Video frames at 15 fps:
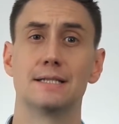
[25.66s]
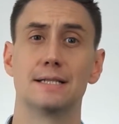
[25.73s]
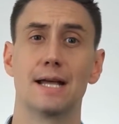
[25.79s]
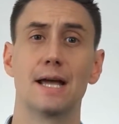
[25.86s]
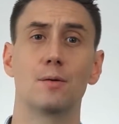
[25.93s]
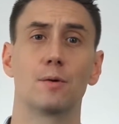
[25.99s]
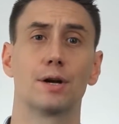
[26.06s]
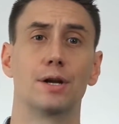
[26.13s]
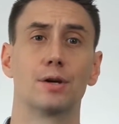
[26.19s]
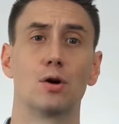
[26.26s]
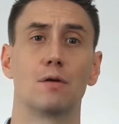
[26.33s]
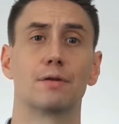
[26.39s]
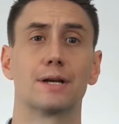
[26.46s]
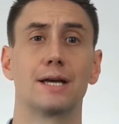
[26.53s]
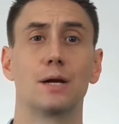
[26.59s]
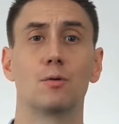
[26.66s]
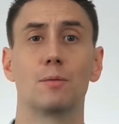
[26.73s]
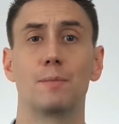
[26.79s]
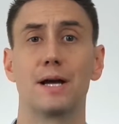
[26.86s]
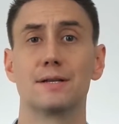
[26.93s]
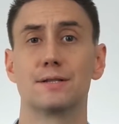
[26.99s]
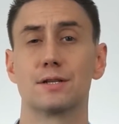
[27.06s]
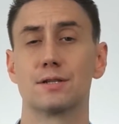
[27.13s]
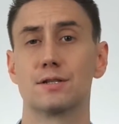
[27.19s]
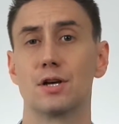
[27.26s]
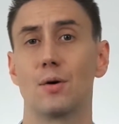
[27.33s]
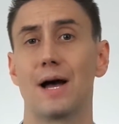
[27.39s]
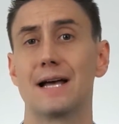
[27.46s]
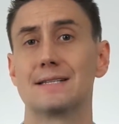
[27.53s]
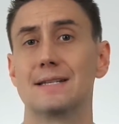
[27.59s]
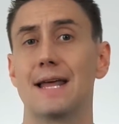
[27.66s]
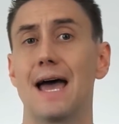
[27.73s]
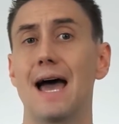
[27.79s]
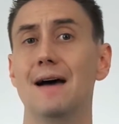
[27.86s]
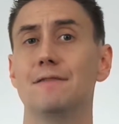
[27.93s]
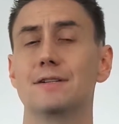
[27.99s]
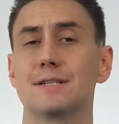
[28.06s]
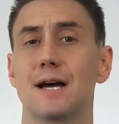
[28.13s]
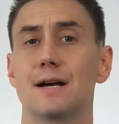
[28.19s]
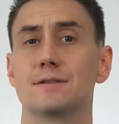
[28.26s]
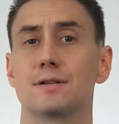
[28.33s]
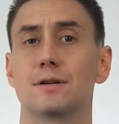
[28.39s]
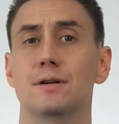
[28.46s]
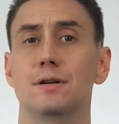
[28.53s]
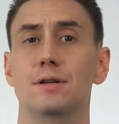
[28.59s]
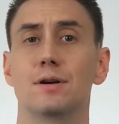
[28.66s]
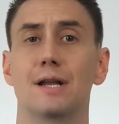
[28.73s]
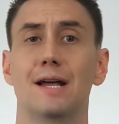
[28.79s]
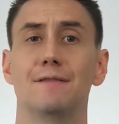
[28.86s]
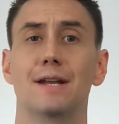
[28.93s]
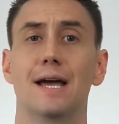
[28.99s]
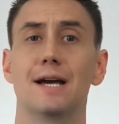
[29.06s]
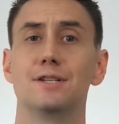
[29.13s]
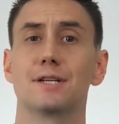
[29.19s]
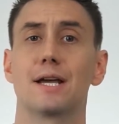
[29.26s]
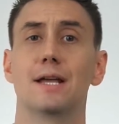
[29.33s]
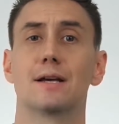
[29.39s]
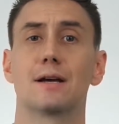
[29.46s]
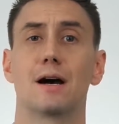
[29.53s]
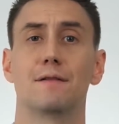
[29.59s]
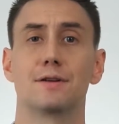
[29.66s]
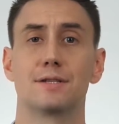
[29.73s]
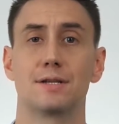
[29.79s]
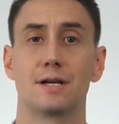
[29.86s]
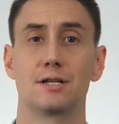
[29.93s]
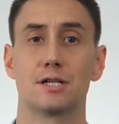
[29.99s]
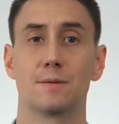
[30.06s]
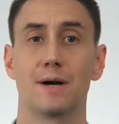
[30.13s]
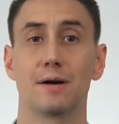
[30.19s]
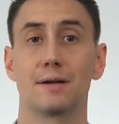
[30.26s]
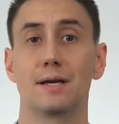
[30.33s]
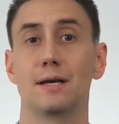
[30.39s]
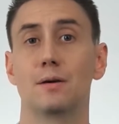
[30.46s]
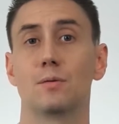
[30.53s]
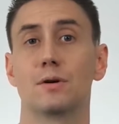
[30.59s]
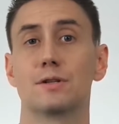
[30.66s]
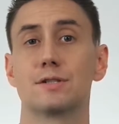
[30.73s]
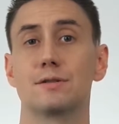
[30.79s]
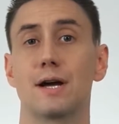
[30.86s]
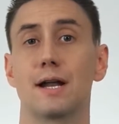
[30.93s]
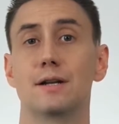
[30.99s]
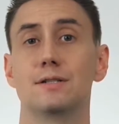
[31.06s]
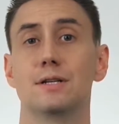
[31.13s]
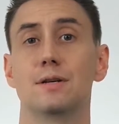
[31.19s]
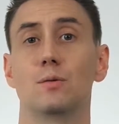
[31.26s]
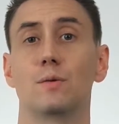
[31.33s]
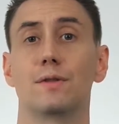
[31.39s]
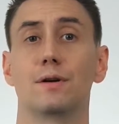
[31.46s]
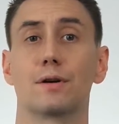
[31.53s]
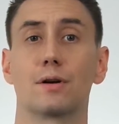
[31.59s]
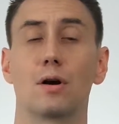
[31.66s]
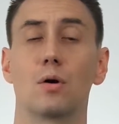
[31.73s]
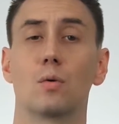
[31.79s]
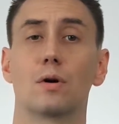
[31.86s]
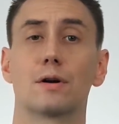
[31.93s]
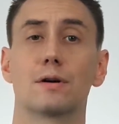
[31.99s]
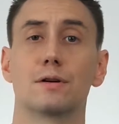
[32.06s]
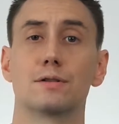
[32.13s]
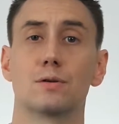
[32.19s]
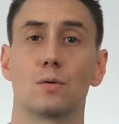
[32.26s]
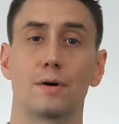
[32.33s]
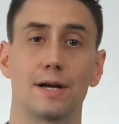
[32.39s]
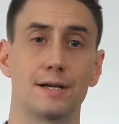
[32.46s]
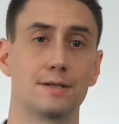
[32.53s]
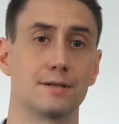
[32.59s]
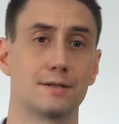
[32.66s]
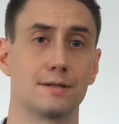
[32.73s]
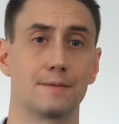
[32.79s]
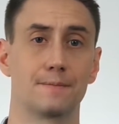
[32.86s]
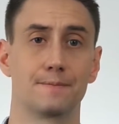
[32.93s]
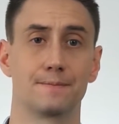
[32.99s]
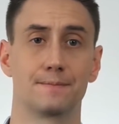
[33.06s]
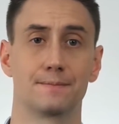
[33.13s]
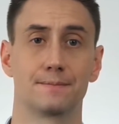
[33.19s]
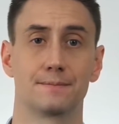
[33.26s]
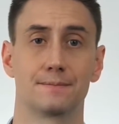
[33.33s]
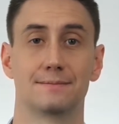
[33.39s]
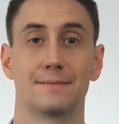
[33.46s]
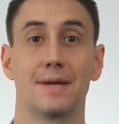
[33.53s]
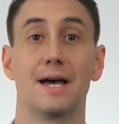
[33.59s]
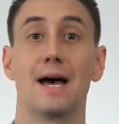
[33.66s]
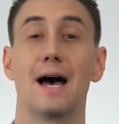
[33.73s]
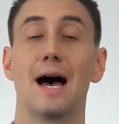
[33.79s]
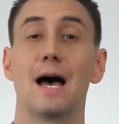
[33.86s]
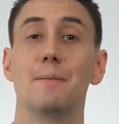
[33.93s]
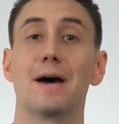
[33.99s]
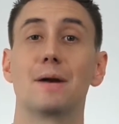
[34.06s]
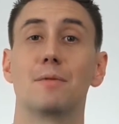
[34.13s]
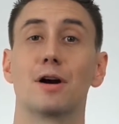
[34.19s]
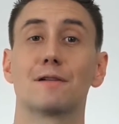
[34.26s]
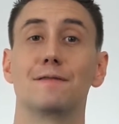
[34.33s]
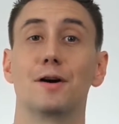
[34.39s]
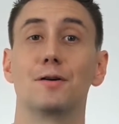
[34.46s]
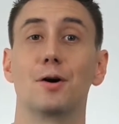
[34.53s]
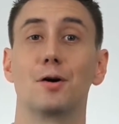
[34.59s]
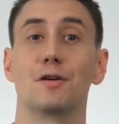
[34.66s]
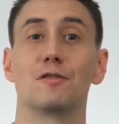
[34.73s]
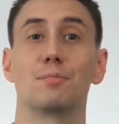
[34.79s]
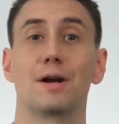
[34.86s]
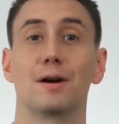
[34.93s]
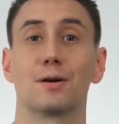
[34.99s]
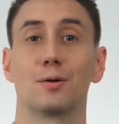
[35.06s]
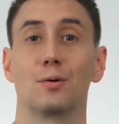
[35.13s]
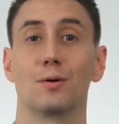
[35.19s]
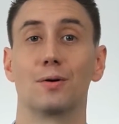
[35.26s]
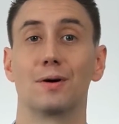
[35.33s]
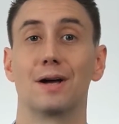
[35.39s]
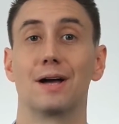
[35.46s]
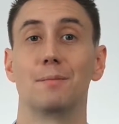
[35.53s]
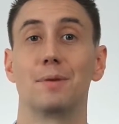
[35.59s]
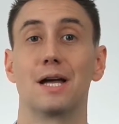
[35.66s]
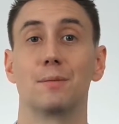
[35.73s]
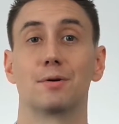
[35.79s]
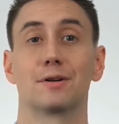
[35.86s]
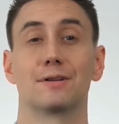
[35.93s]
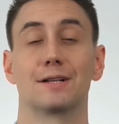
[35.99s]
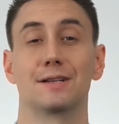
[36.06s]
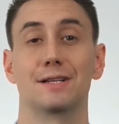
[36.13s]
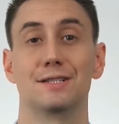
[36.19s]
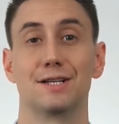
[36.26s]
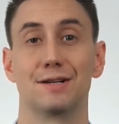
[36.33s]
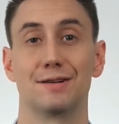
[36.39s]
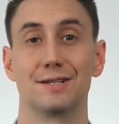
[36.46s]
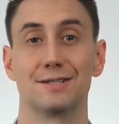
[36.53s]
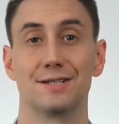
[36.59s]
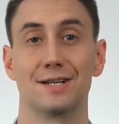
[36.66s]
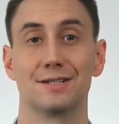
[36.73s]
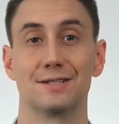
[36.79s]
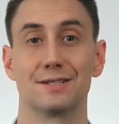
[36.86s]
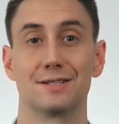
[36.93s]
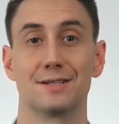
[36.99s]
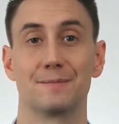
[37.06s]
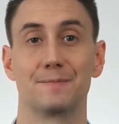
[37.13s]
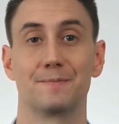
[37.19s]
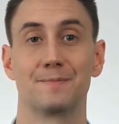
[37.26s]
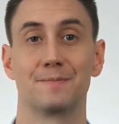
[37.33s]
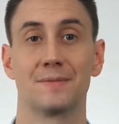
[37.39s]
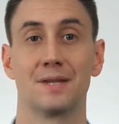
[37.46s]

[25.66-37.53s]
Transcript: Today, we're going to go over keyword basics so as an advertiser, you can have an educated conversation about keyword strategy with your coworkers or agency. I'm Adam Arkfeld, owner of ParaCore, a pay-per-click lead generation agency.